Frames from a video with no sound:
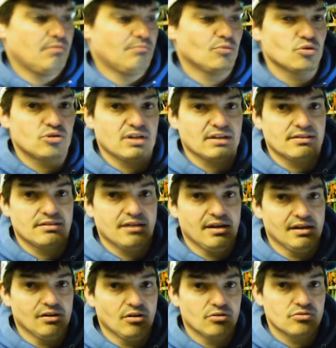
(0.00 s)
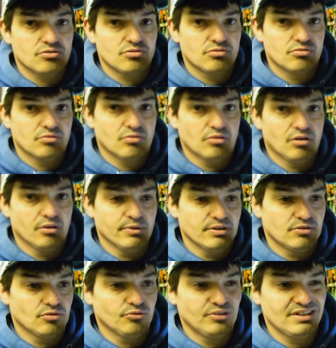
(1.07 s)
add stay locks, always
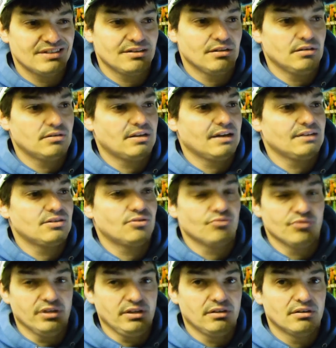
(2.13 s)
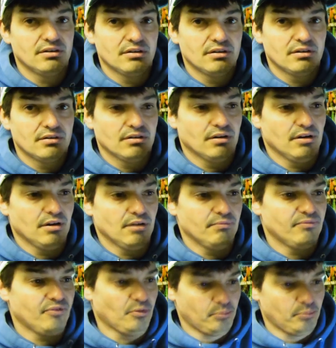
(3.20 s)
good, these are size 3 um, for